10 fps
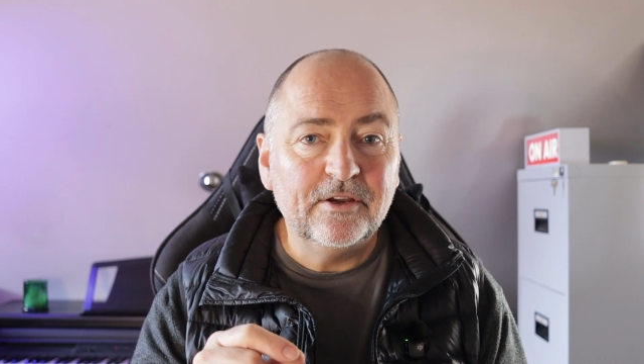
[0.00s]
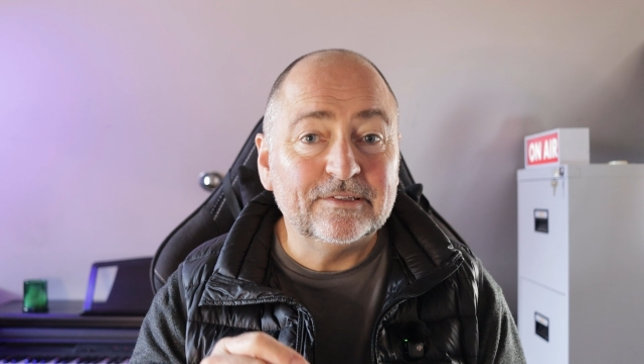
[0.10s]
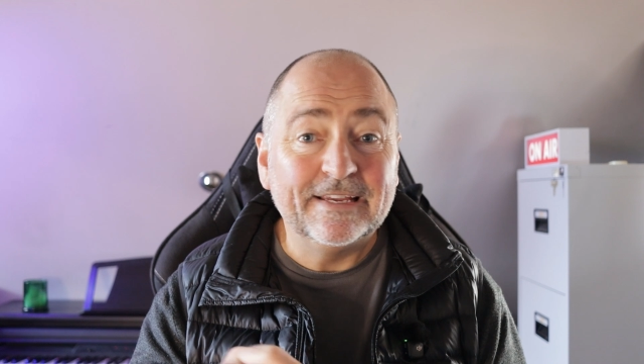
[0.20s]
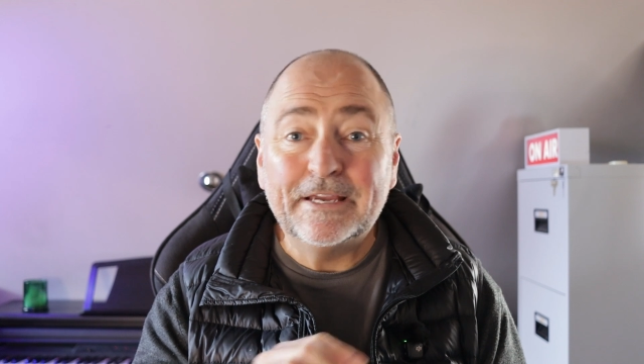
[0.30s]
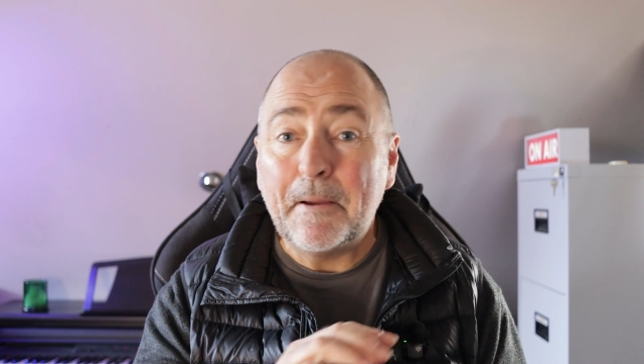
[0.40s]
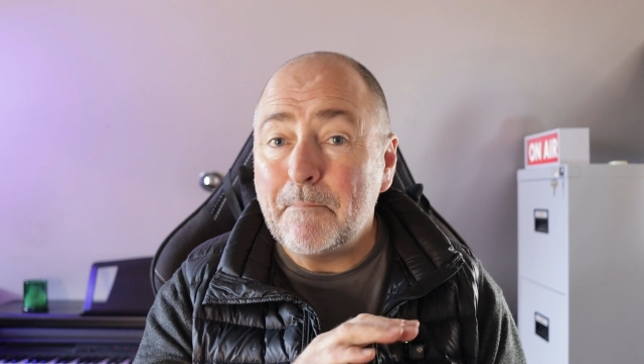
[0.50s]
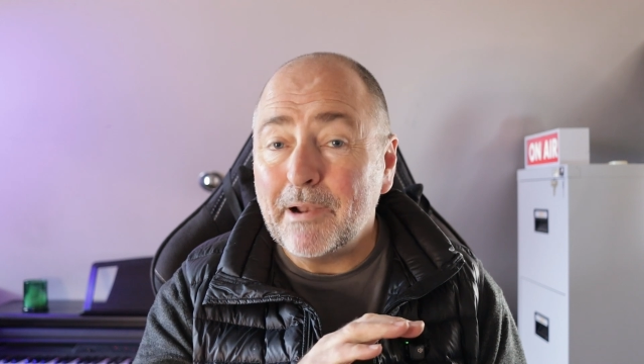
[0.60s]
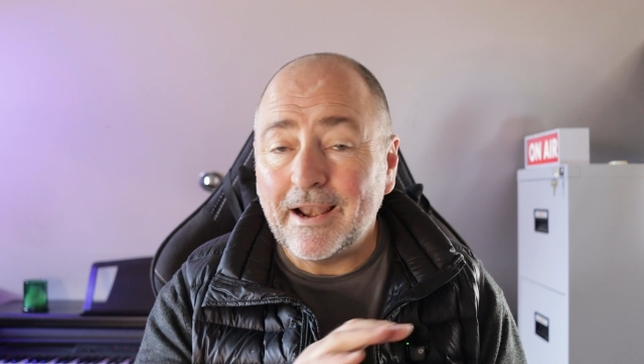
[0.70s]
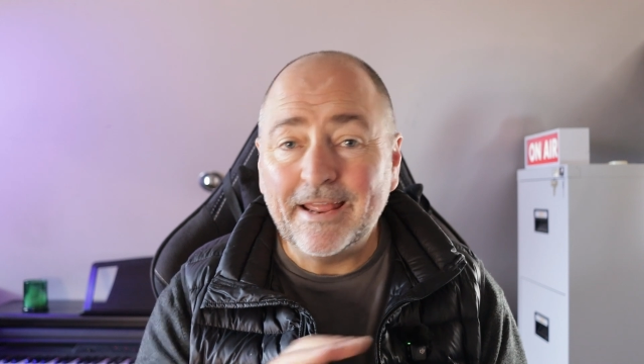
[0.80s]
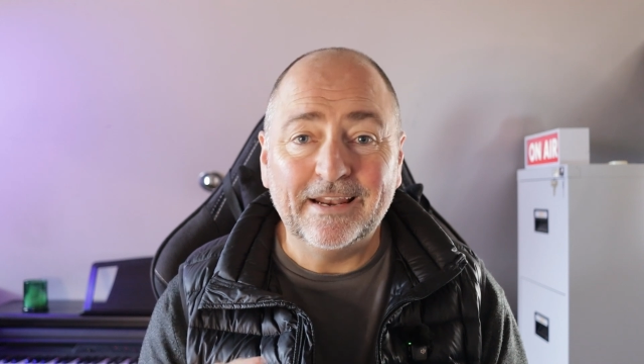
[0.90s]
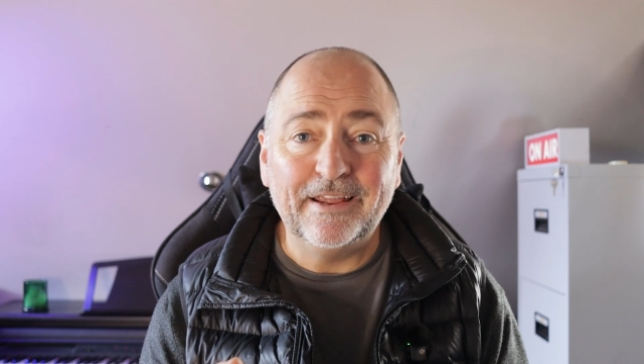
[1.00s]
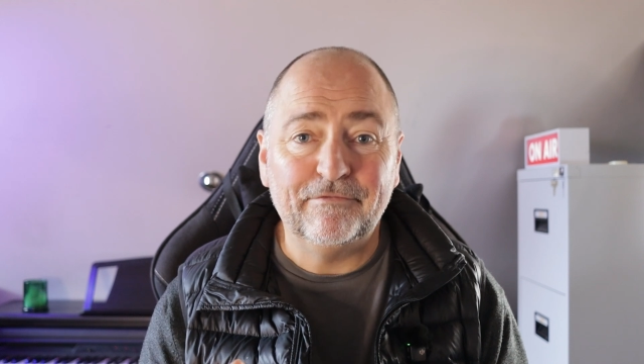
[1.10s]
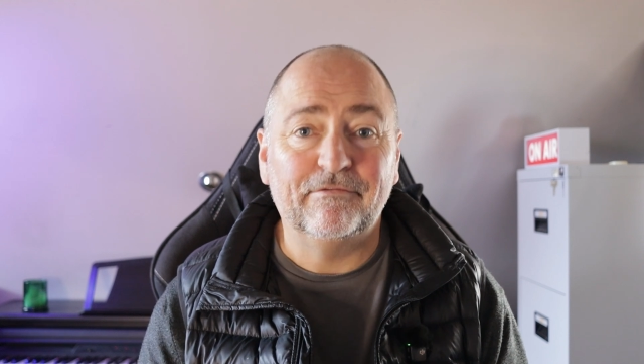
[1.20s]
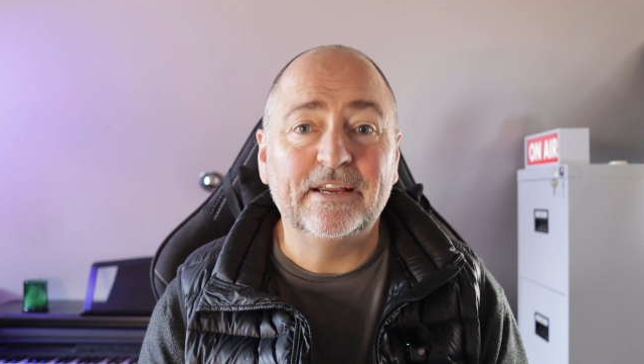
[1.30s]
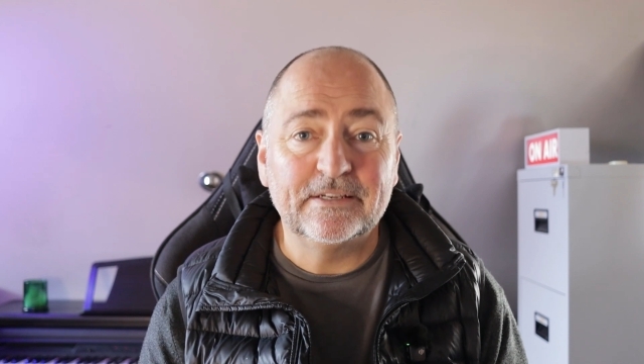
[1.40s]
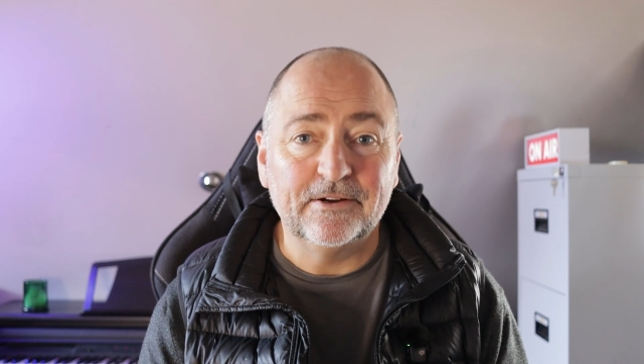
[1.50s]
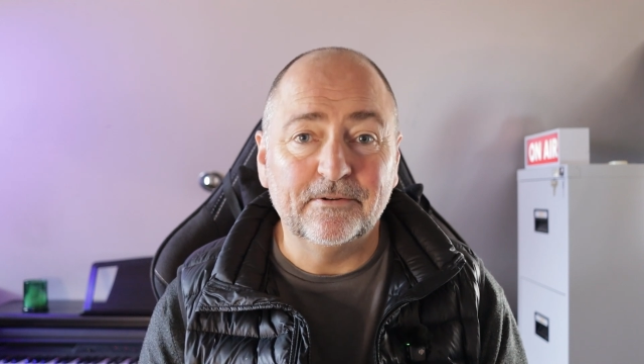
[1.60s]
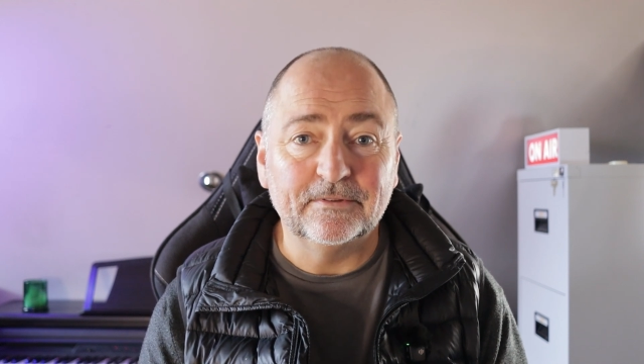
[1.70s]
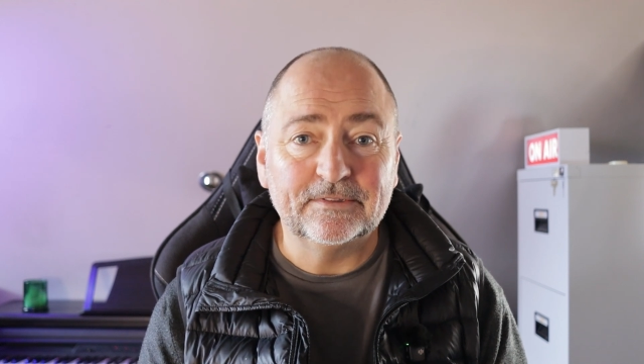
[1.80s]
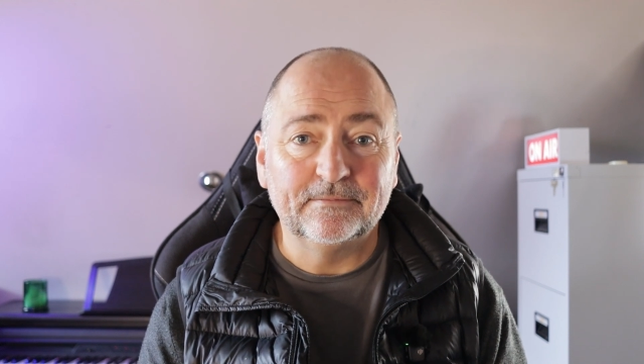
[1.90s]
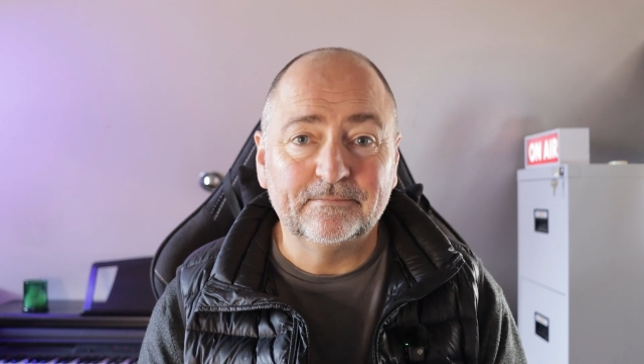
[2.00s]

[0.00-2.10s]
using completely free tools.